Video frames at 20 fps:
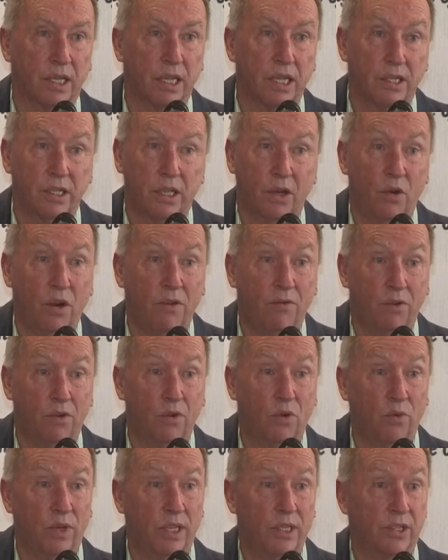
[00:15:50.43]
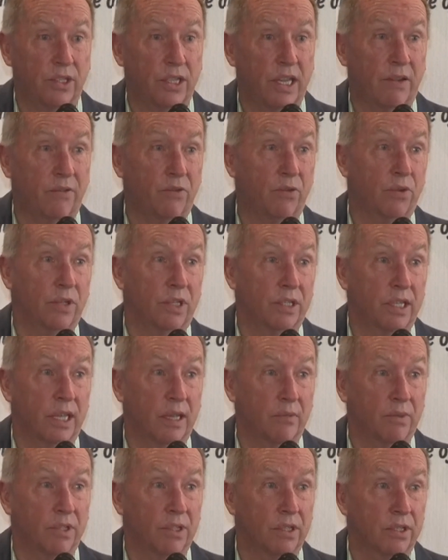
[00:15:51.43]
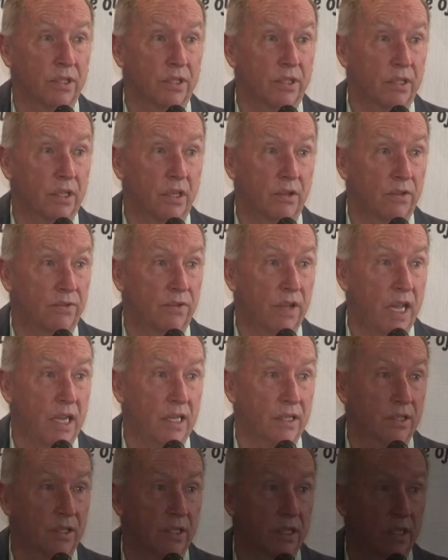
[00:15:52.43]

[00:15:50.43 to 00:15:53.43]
So overall, we just have to accept those facts.